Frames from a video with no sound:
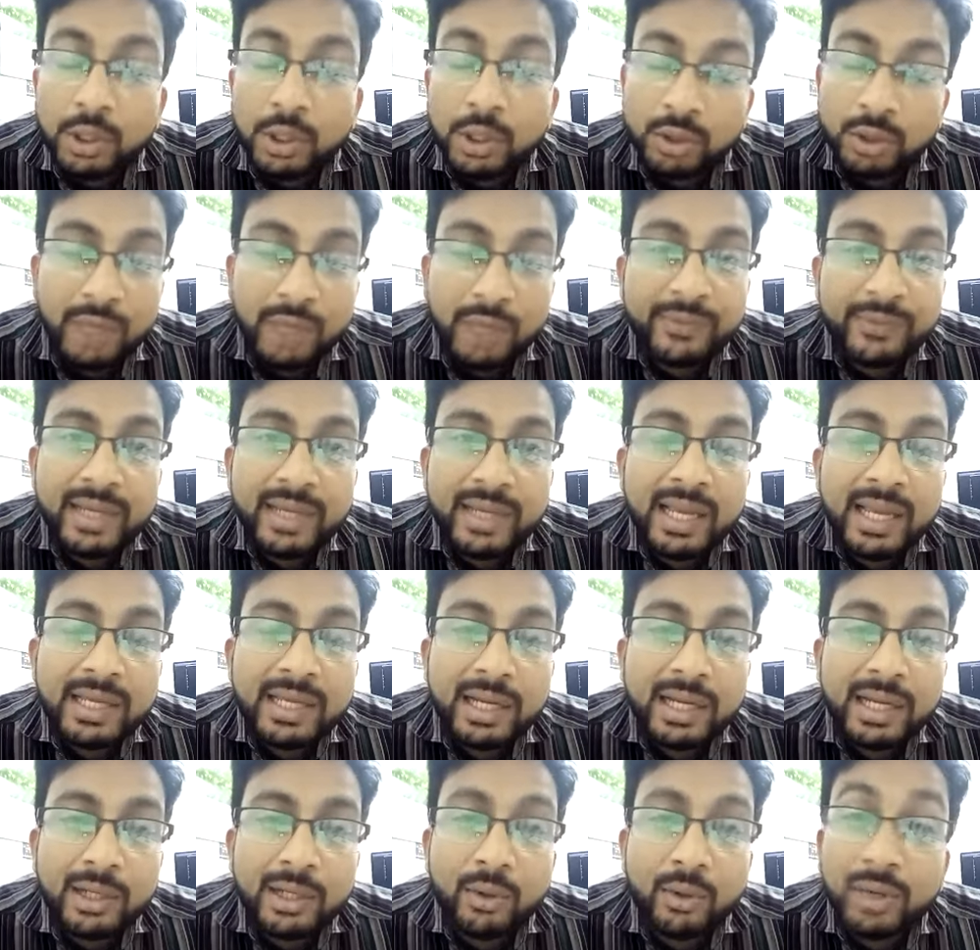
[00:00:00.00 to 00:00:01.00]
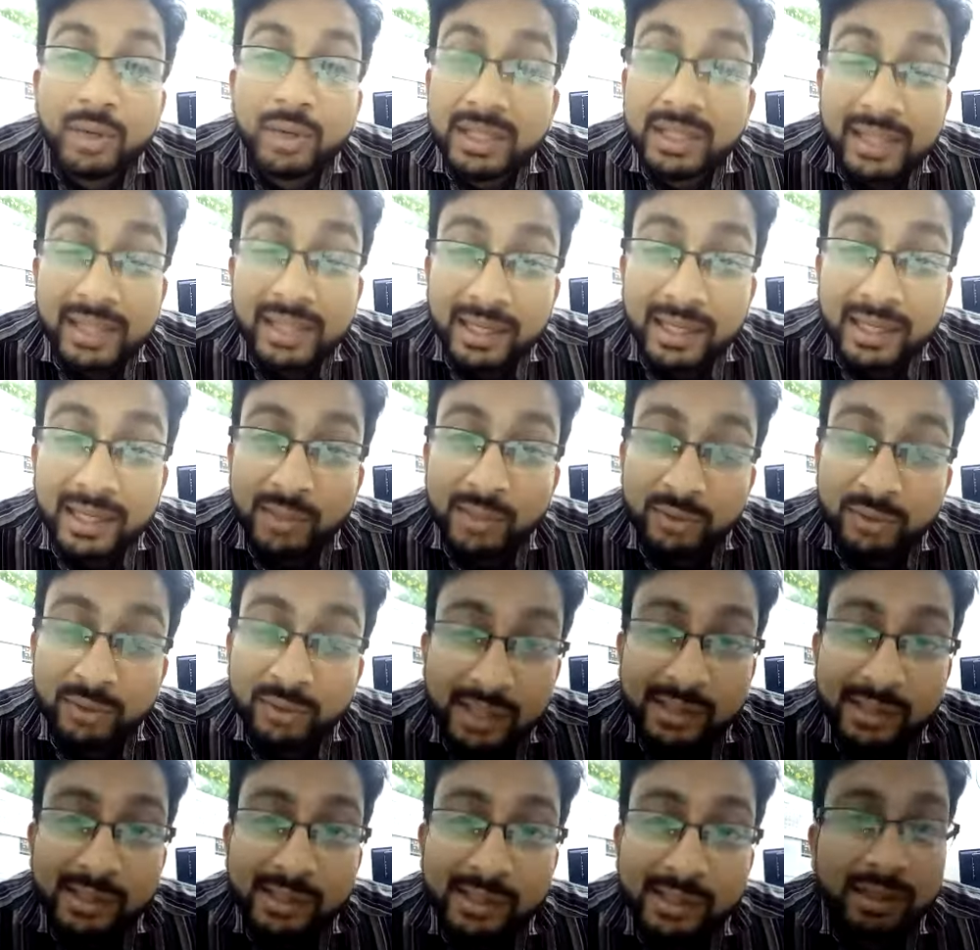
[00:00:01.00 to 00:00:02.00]
If she has undergone an elective
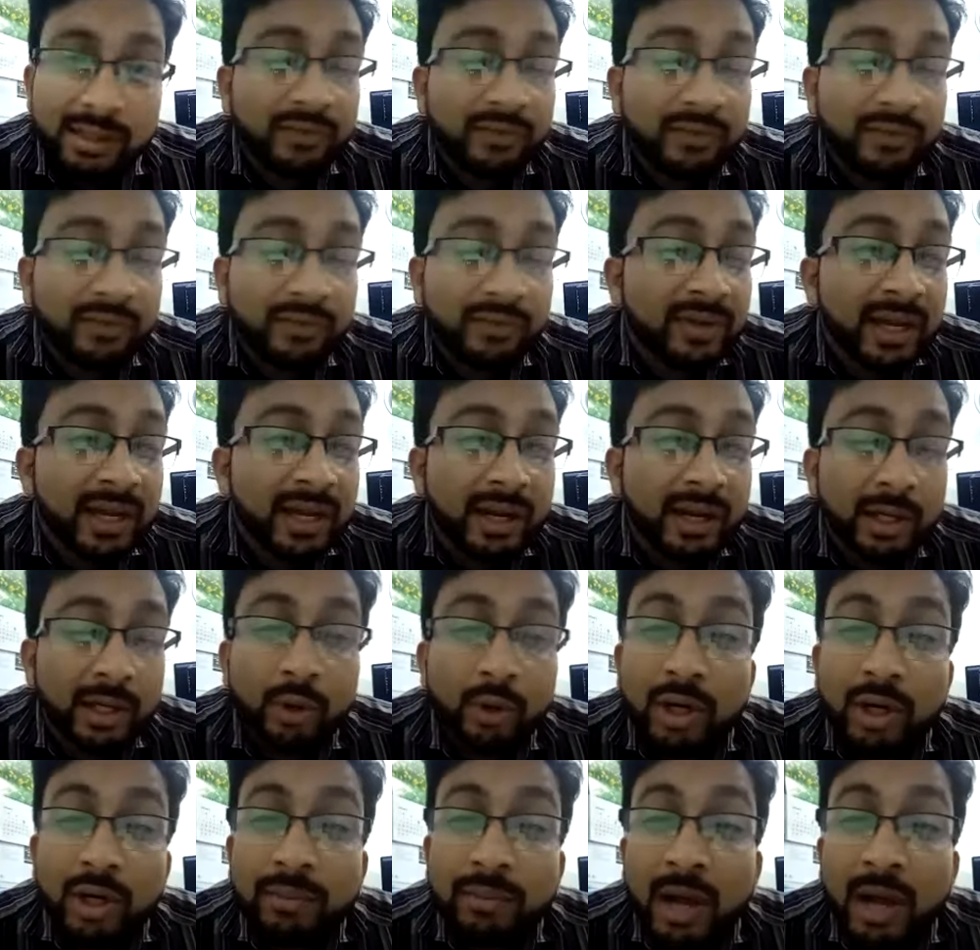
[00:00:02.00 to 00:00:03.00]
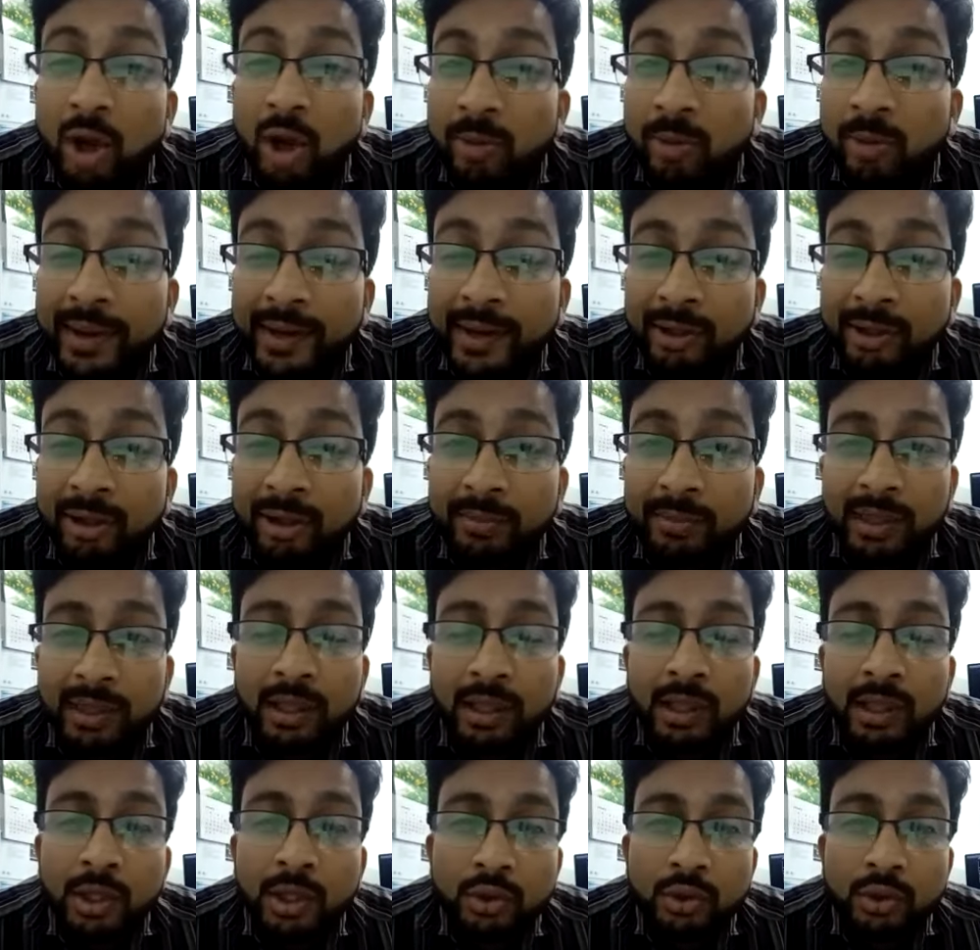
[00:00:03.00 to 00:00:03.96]
section, if she has undergone a myomectomy,